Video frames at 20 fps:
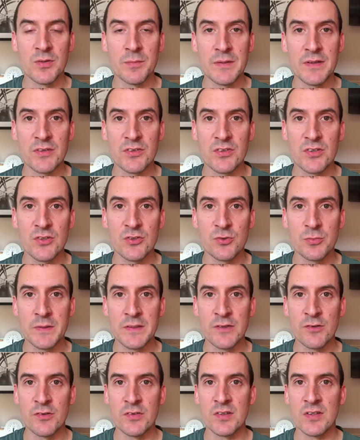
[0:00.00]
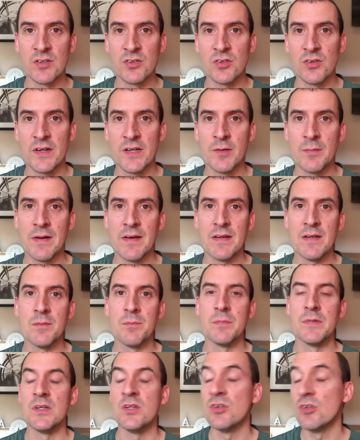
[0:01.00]
to me on social media are as excited about
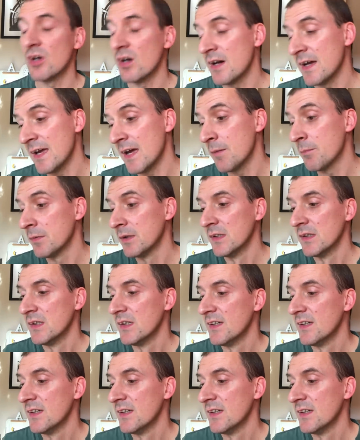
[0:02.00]
him as I am.